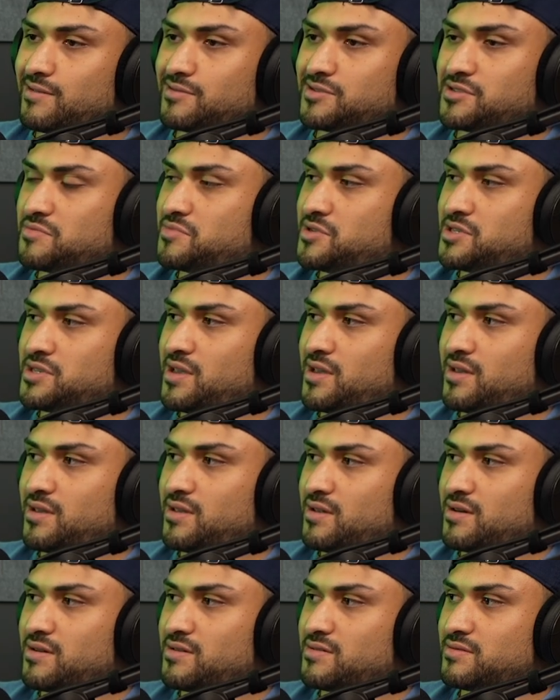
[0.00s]
or some shit,
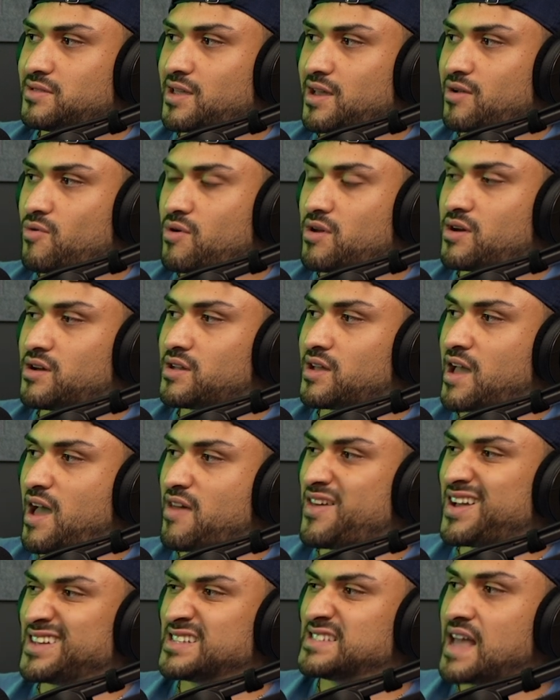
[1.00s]
you know, like wanted to
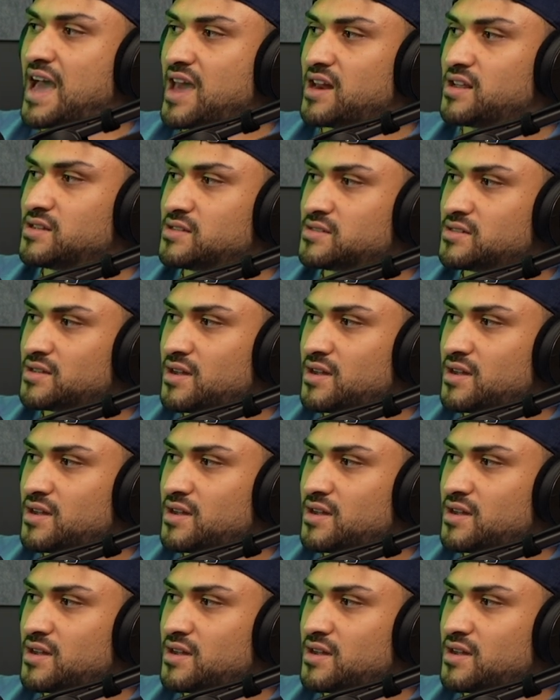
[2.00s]
have that status.